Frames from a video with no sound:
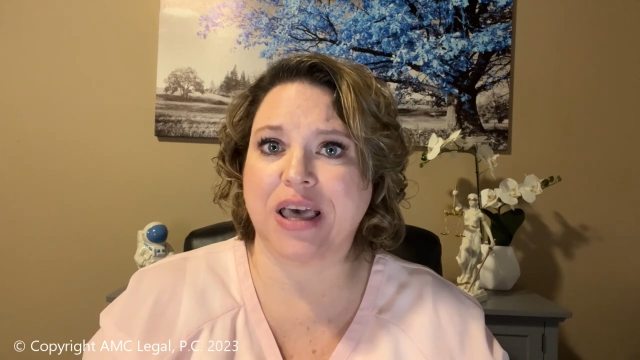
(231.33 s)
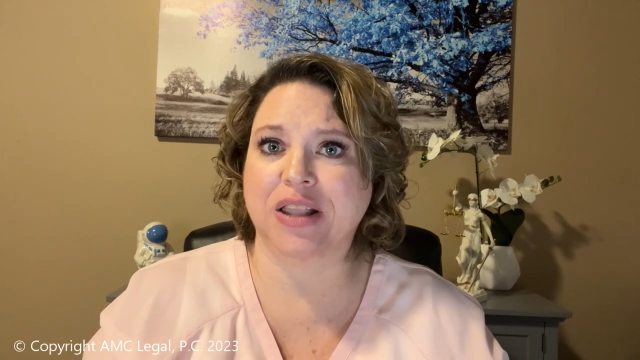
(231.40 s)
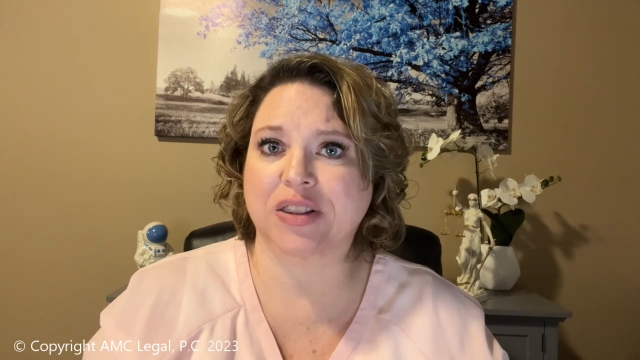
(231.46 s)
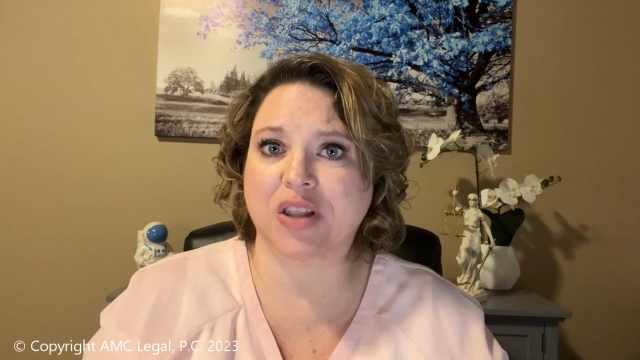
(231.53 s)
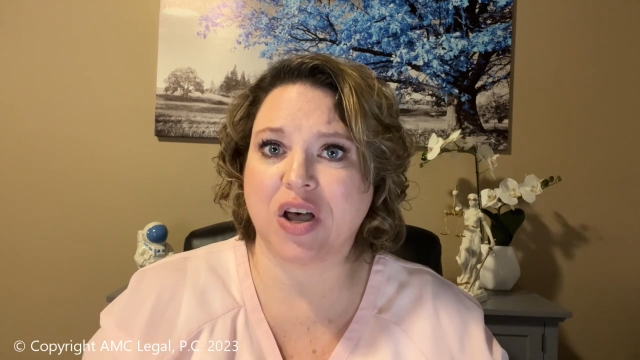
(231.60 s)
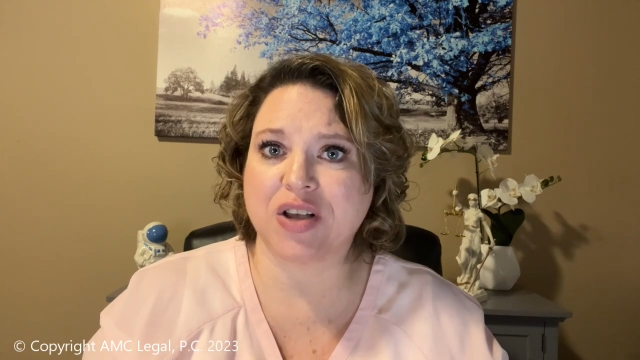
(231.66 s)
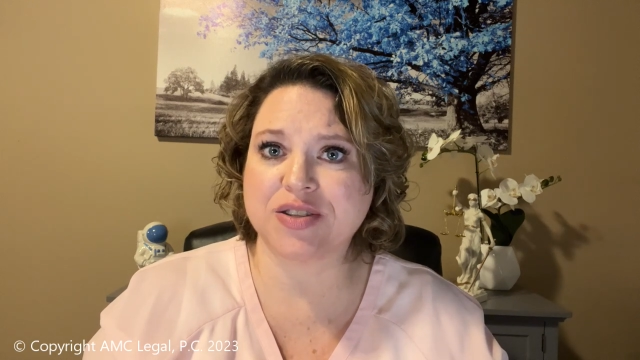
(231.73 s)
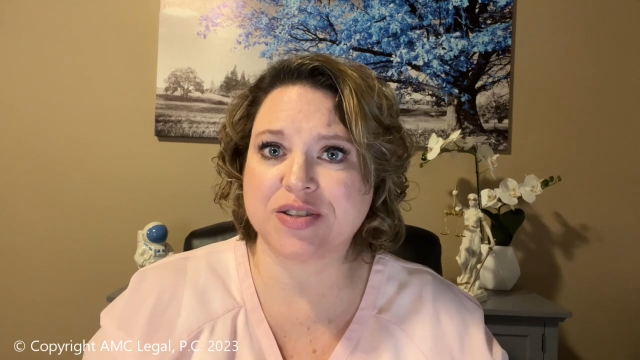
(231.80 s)
and
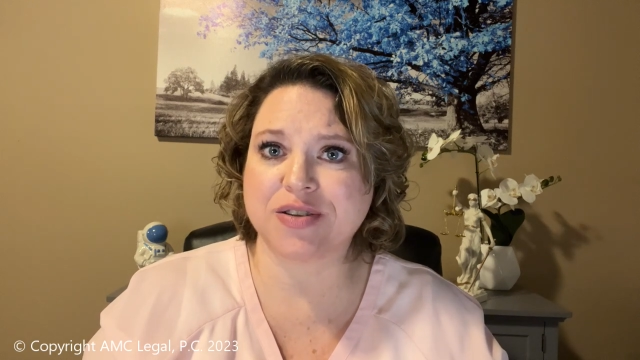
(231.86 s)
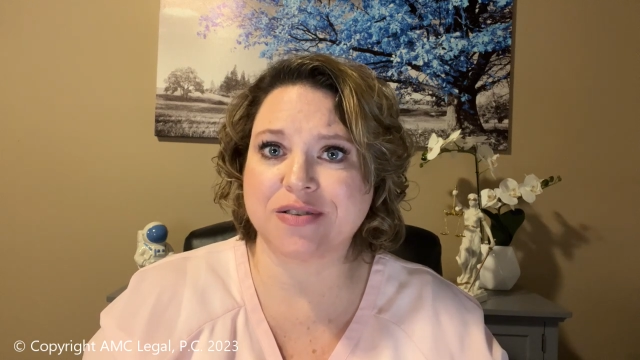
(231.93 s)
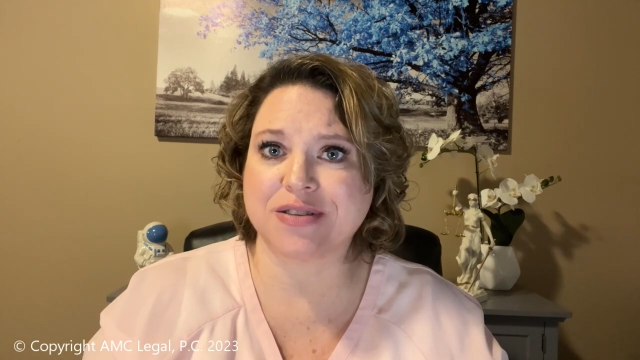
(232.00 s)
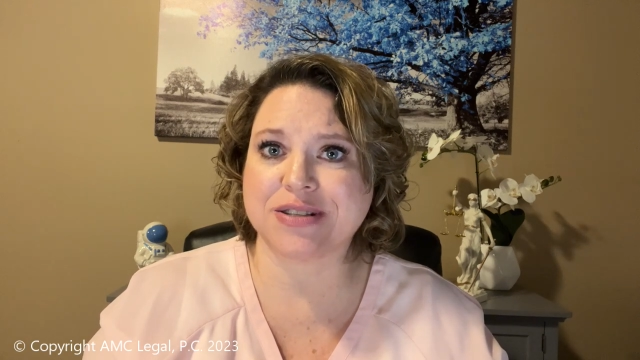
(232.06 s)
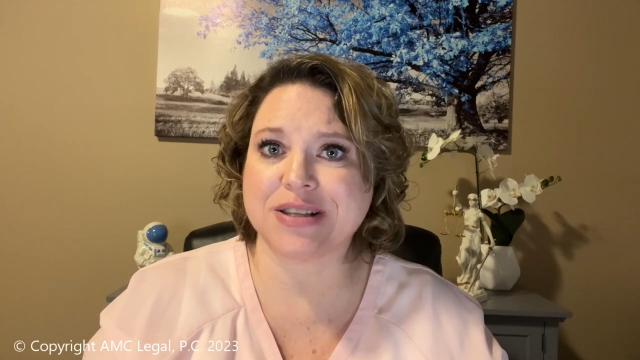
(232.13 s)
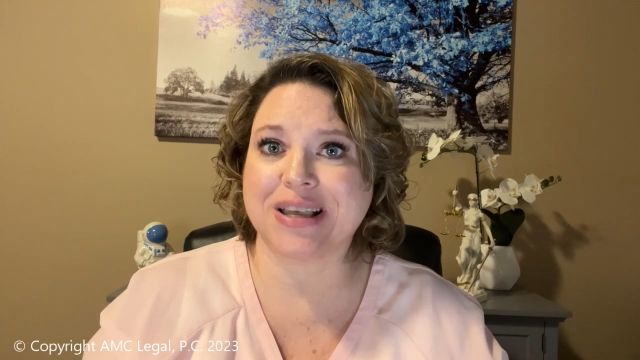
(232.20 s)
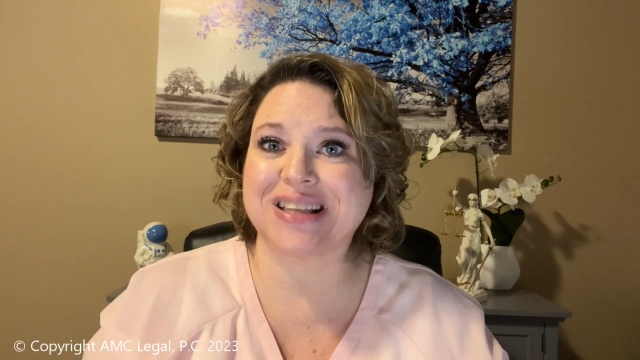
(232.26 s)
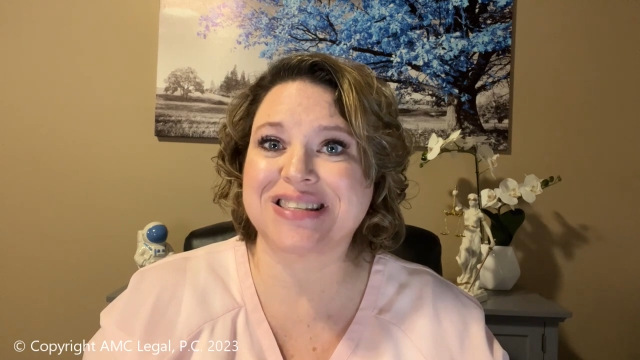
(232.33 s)

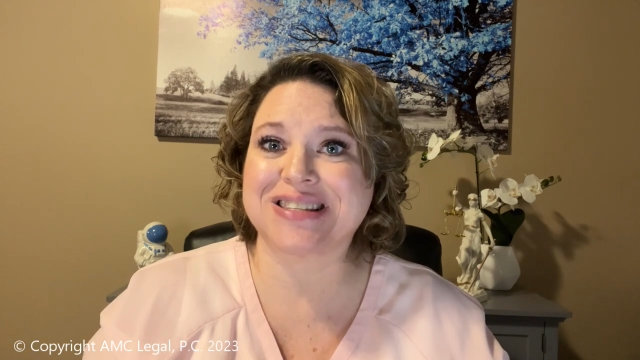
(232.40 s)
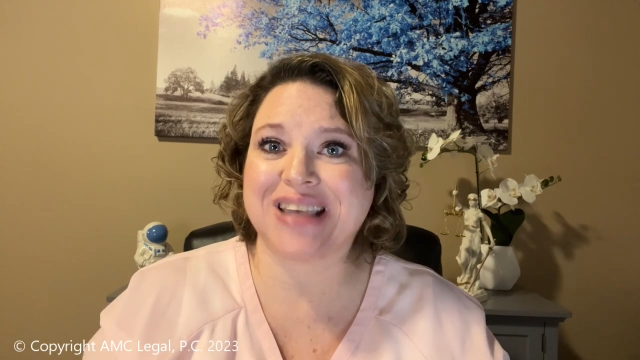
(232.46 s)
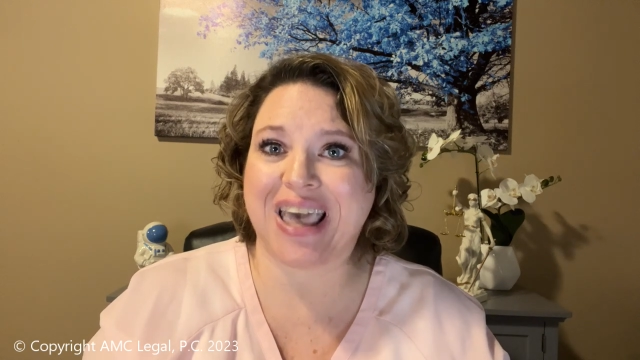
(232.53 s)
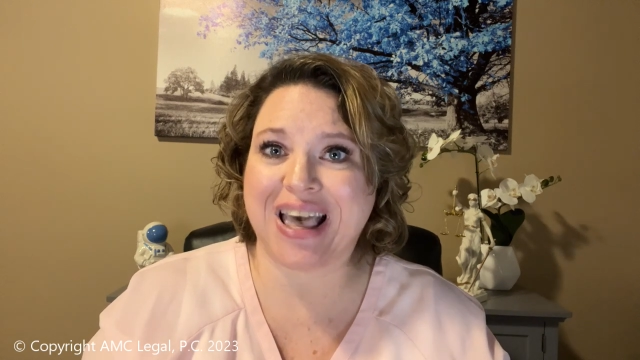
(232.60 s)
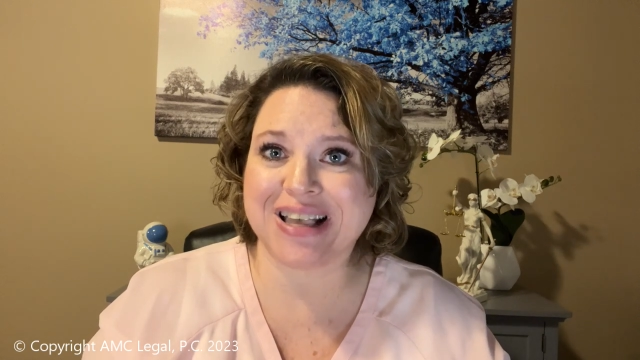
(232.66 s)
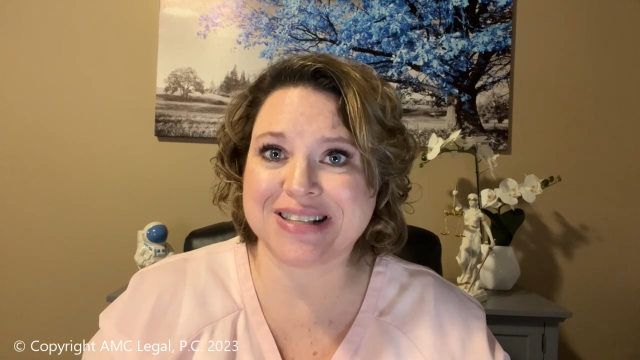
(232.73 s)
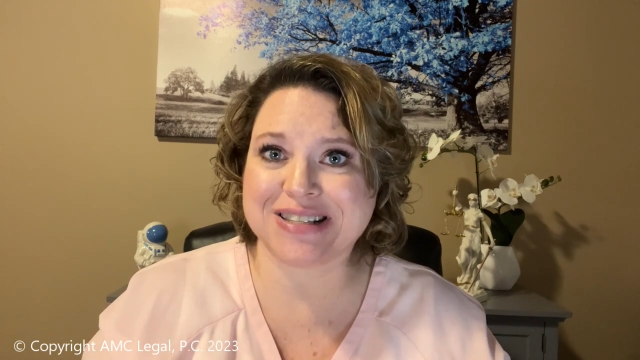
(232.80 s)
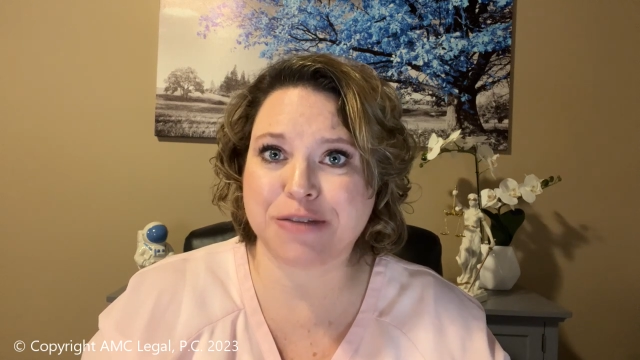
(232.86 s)
lawsuits and
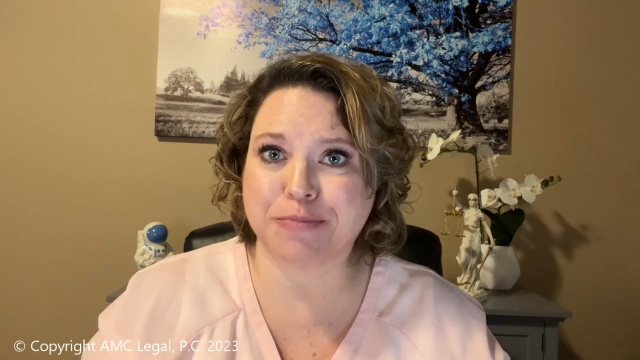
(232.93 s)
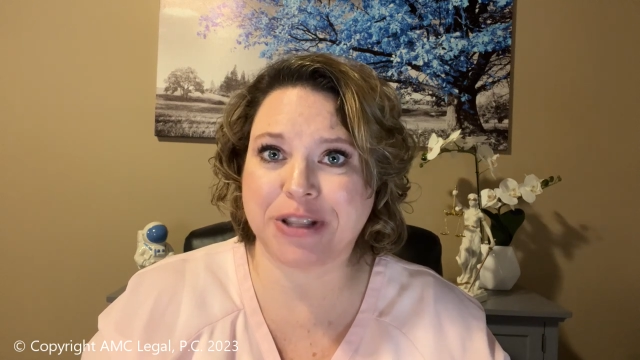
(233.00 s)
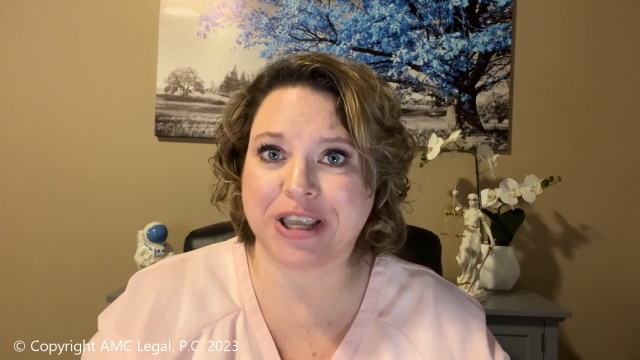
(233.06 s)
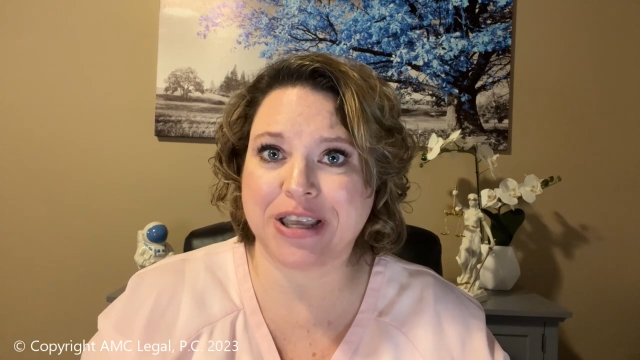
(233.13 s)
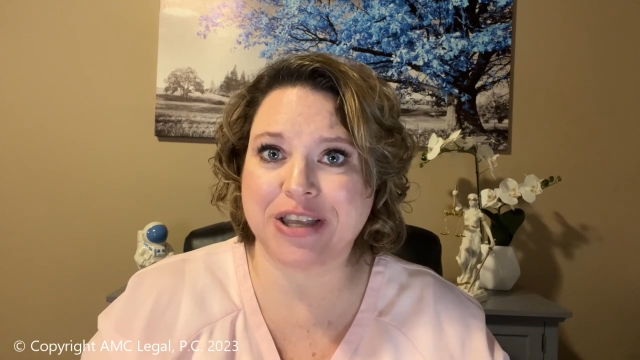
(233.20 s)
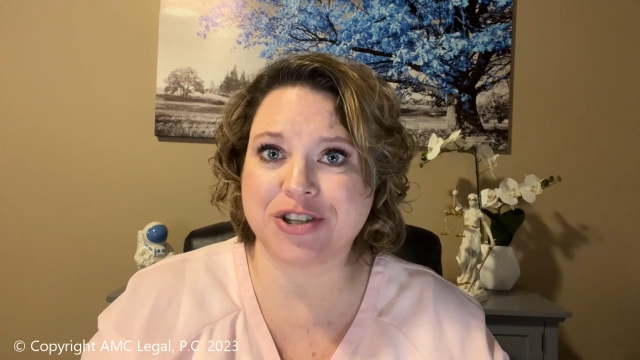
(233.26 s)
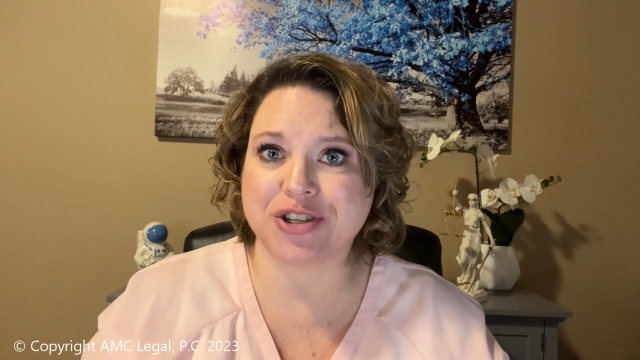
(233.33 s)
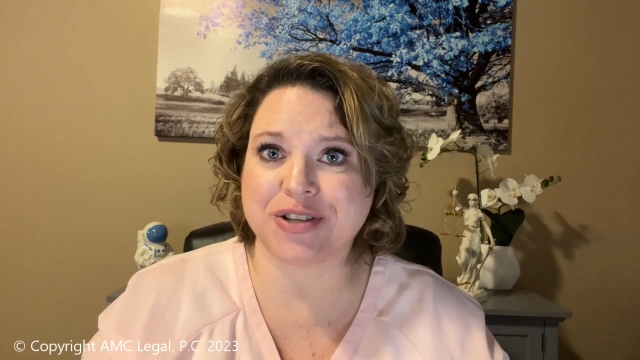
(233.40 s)
tax
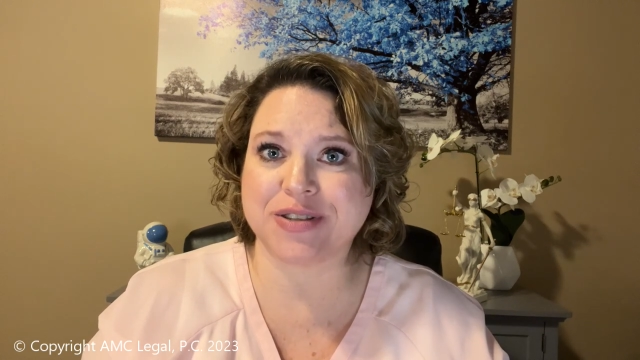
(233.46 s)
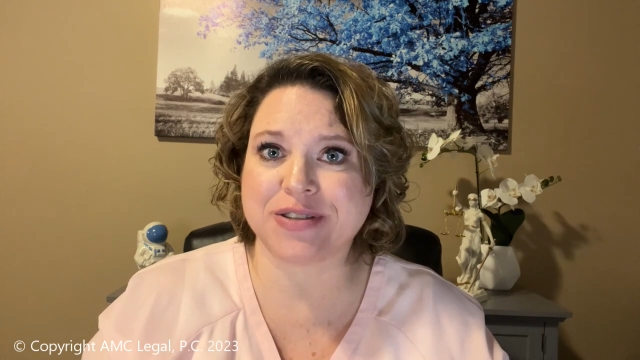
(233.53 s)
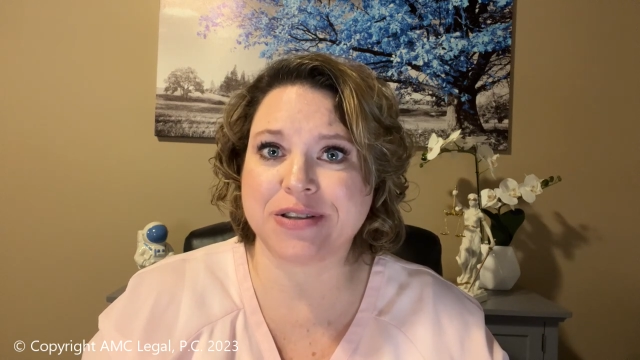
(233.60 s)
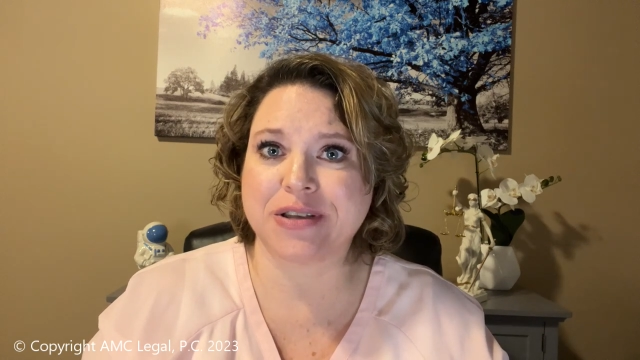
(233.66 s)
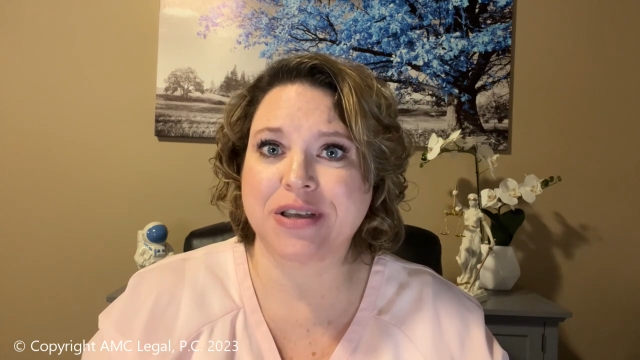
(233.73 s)
implications,